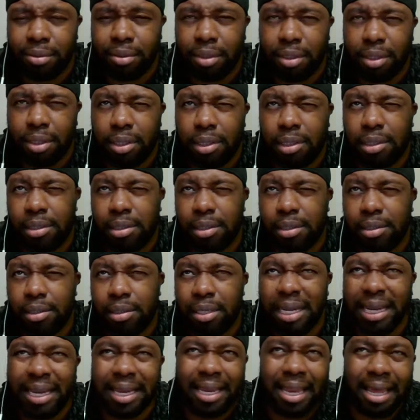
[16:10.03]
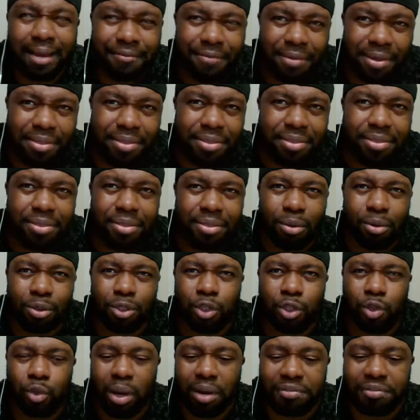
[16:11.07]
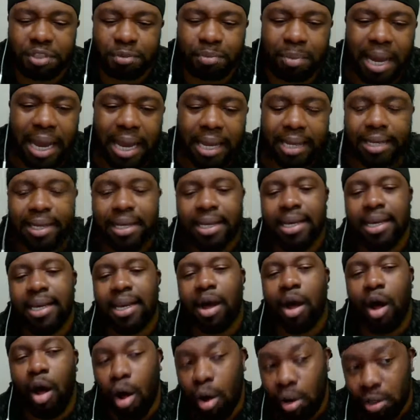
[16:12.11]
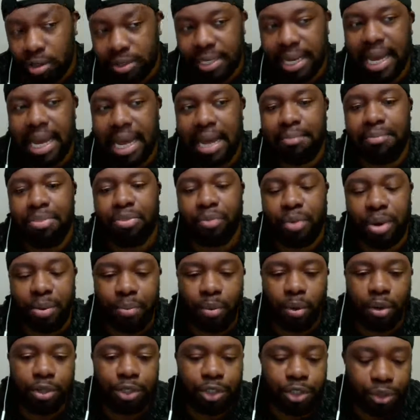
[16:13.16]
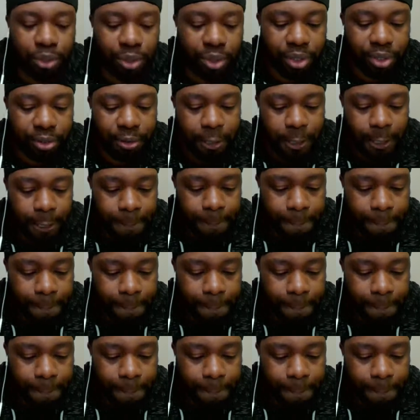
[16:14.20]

11th or 12th spot all-time three-point shooter.